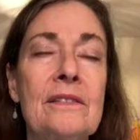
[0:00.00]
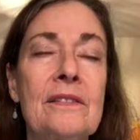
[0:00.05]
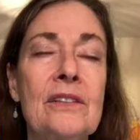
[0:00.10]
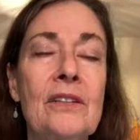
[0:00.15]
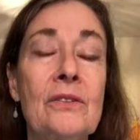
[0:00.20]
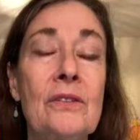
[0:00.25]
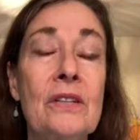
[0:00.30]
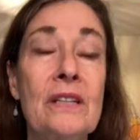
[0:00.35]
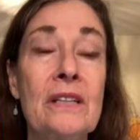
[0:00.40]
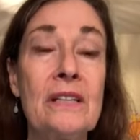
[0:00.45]

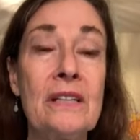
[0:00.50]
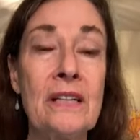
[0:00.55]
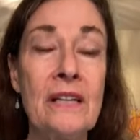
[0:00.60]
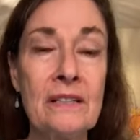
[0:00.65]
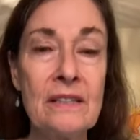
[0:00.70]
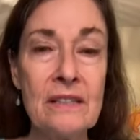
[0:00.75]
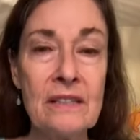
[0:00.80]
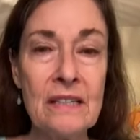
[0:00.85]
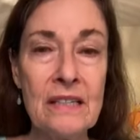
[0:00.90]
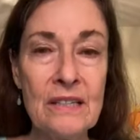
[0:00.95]
So the
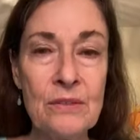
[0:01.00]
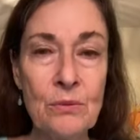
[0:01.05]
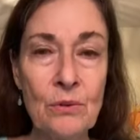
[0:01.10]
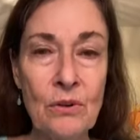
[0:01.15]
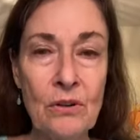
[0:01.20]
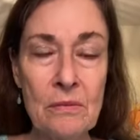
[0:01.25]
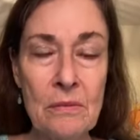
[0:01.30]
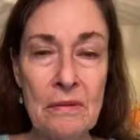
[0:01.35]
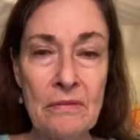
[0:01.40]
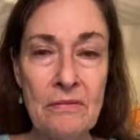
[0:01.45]
intensities we're
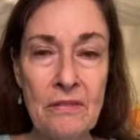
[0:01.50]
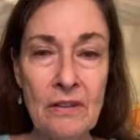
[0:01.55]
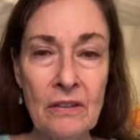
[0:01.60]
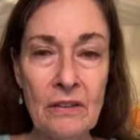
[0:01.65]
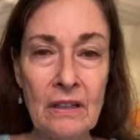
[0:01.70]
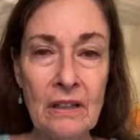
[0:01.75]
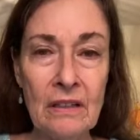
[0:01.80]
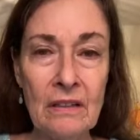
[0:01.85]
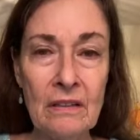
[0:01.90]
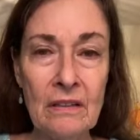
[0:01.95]
going to be
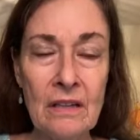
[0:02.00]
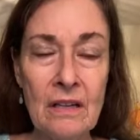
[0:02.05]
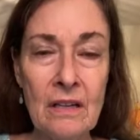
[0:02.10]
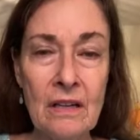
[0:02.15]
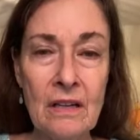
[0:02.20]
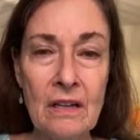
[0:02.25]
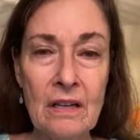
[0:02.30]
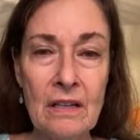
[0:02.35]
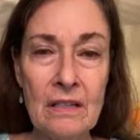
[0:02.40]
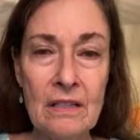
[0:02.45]
feeling
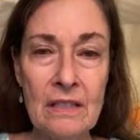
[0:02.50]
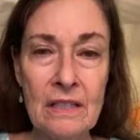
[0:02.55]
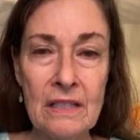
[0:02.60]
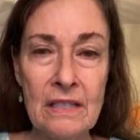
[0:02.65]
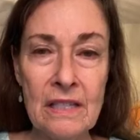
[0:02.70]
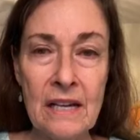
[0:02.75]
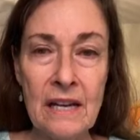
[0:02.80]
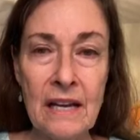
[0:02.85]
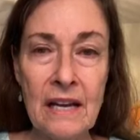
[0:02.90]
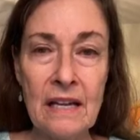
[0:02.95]

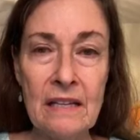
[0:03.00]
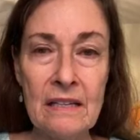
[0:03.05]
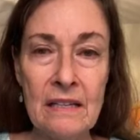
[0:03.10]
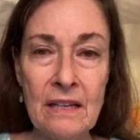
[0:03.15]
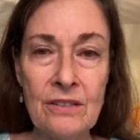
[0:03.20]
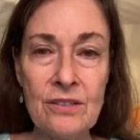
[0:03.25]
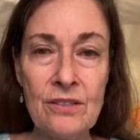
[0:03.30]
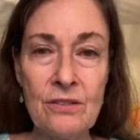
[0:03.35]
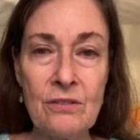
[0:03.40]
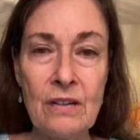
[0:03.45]
today,
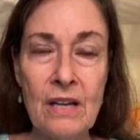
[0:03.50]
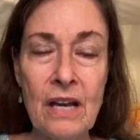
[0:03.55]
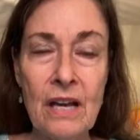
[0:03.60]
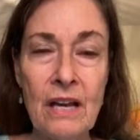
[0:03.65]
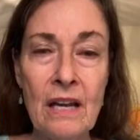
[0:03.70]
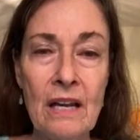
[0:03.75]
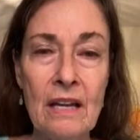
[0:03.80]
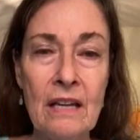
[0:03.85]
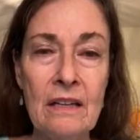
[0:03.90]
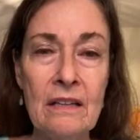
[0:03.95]

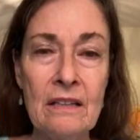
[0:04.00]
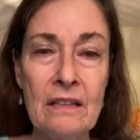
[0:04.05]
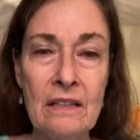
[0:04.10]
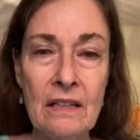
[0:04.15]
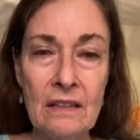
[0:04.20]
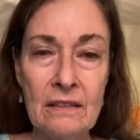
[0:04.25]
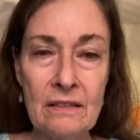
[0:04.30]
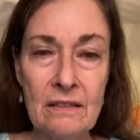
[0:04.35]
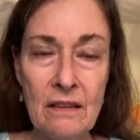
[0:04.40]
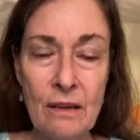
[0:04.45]
yesterday, the
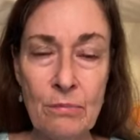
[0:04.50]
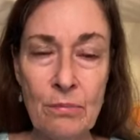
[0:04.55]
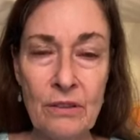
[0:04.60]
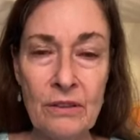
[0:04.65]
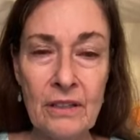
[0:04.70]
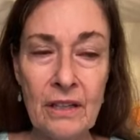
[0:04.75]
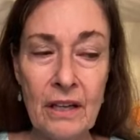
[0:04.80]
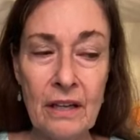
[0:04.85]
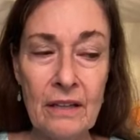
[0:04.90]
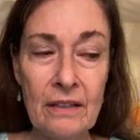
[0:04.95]
next couple
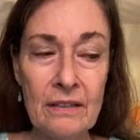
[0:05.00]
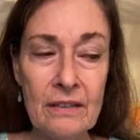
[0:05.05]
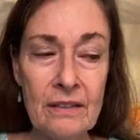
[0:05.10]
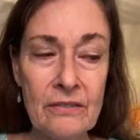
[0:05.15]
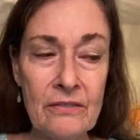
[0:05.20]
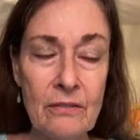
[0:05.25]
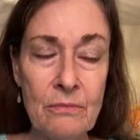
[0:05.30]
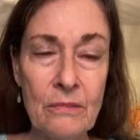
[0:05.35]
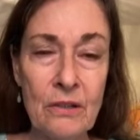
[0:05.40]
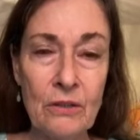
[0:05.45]

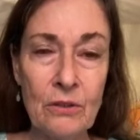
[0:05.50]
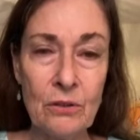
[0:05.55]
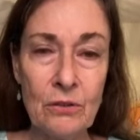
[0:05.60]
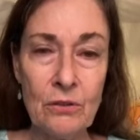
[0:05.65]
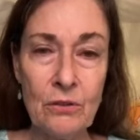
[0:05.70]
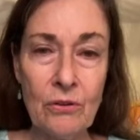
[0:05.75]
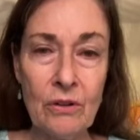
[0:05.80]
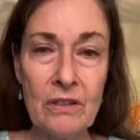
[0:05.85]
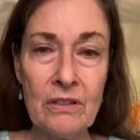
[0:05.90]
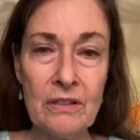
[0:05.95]
days from the
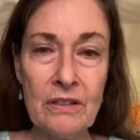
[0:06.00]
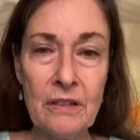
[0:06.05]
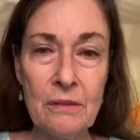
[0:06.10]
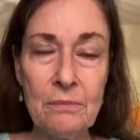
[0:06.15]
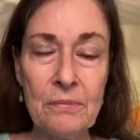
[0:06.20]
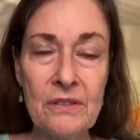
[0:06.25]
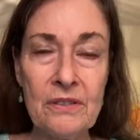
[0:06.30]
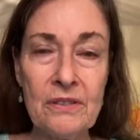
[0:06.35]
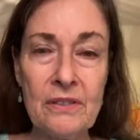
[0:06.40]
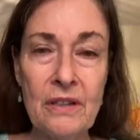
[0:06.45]
lunar
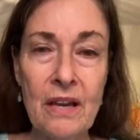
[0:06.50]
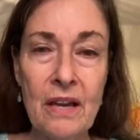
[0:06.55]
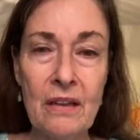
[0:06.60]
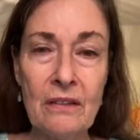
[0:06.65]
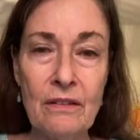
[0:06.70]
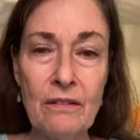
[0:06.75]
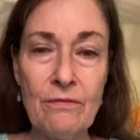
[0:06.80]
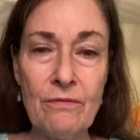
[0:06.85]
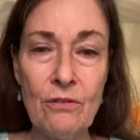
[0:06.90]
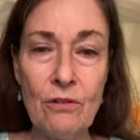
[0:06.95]
eclipse
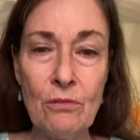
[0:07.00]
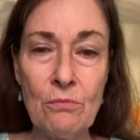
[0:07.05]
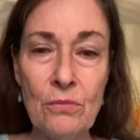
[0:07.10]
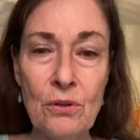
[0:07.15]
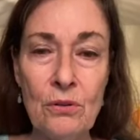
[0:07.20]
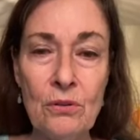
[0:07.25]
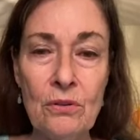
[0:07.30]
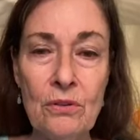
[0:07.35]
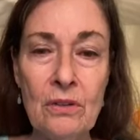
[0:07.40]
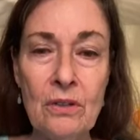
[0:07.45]
and the full
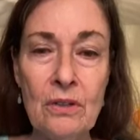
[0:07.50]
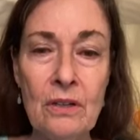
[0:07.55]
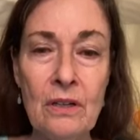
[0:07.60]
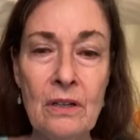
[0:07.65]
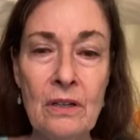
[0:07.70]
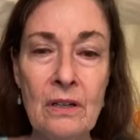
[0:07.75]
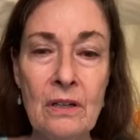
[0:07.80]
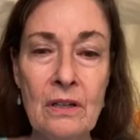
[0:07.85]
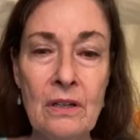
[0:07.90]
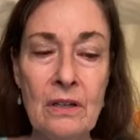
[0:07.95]
moon.
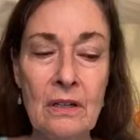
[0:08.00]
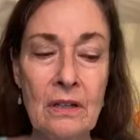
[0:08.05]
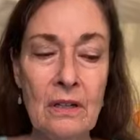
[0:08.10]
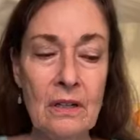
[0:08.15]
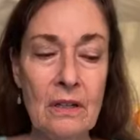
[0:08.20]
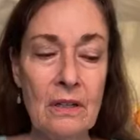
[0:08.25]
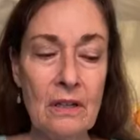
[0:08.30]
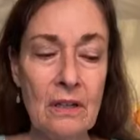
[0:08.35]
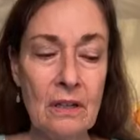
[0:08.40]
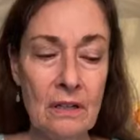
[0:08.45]

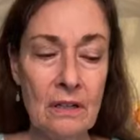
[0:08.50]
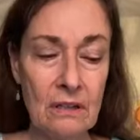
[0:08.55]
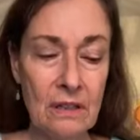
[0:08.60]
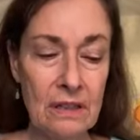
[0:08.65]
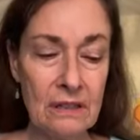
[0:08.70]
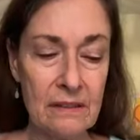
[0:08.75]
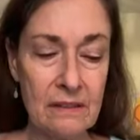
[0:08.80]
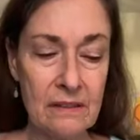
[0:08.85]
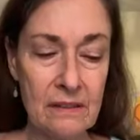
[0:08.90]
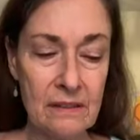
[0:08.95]

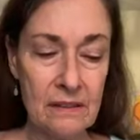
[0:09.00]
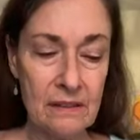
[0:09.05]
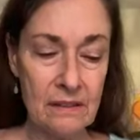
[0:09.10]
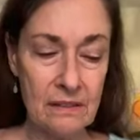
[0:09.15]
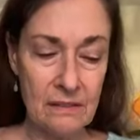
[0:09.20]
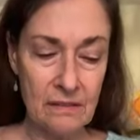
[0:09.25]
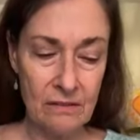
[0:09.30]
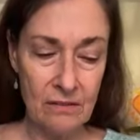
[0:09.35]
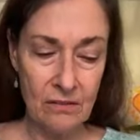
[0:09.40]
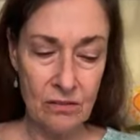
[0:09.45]

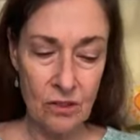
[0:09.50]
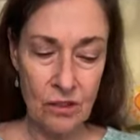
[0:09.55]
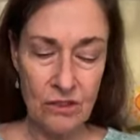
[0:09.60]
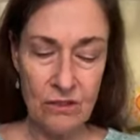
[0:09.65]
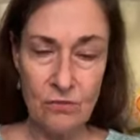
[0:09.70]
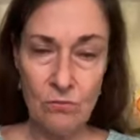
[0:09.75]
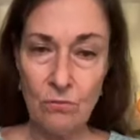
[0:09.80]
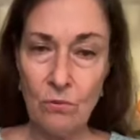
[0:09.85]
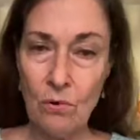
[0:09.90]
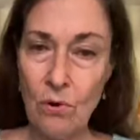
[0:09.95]
Let's
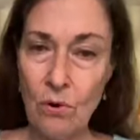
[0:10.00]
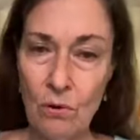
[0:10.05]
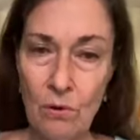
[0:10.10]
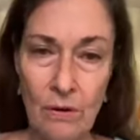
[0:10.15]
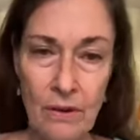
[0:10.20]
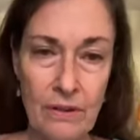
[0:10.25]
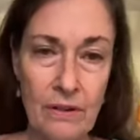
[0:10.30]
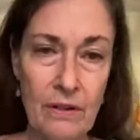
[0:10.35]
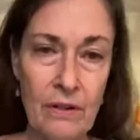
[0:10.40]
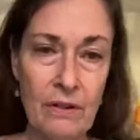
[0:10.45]
just roll
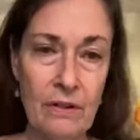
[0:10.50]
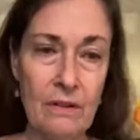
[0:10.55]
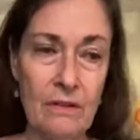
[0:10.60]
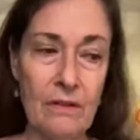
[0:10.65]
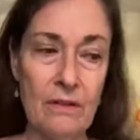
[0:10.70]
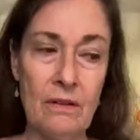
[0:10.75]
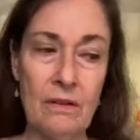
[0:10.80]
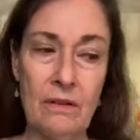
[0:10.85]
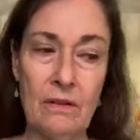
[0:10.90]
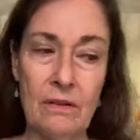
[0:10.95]
with it.
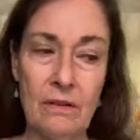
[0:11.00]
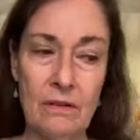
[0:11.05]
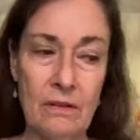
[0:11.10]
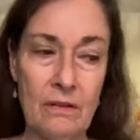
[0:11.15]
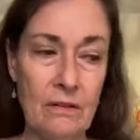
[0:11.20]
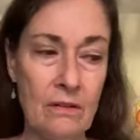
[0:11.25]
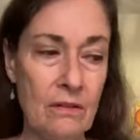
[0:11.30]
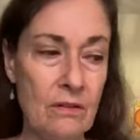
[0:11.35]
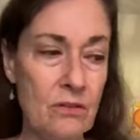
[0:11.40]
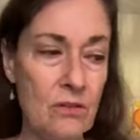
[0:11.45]

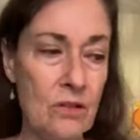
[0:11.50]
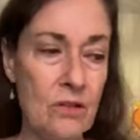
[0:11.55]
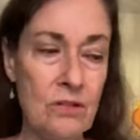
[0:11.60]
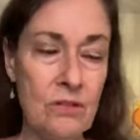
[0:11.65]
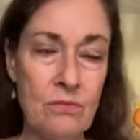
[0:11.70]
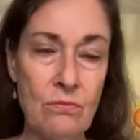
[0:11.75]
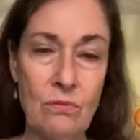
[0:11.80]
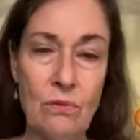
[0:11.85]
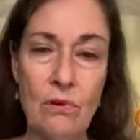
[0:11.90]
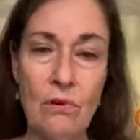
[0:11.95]

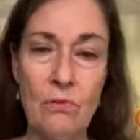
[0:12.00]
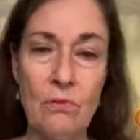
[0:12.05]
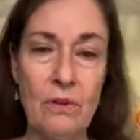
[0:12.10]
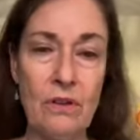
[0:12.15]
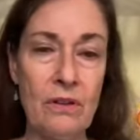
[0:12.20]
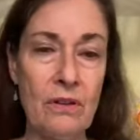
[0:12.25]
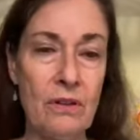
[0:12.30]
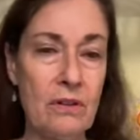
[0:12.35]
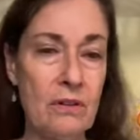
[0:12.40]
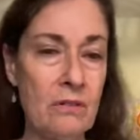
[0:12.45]
Just roll
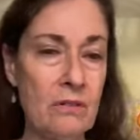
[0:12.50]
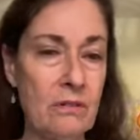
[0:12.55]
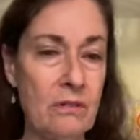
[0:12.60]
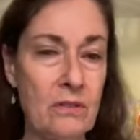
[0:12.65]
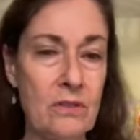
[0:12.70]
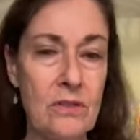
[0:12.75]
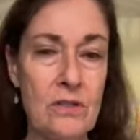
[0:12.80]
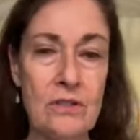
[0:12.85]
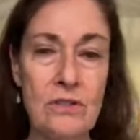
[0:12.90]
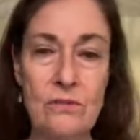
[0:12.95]
with it.
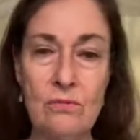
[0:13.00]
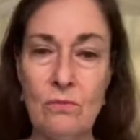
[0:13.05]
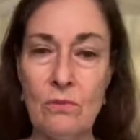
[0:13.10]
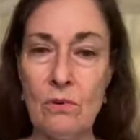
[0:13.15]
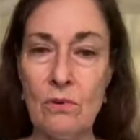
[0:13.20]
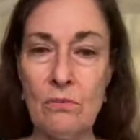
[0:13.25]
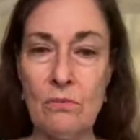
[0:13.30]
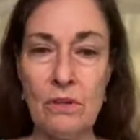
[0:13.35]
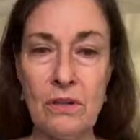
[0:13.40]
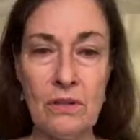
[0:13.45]
Just
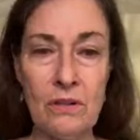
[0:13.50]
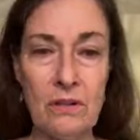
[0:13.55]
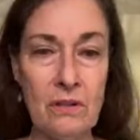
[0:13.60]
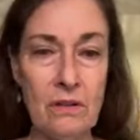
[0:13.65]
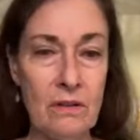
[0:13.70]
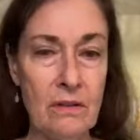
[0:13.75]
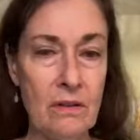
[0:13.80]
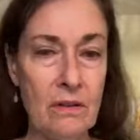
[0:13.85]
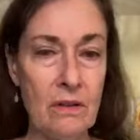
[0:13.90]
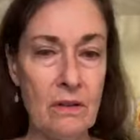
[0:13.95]
roll with
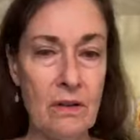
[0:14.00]
it.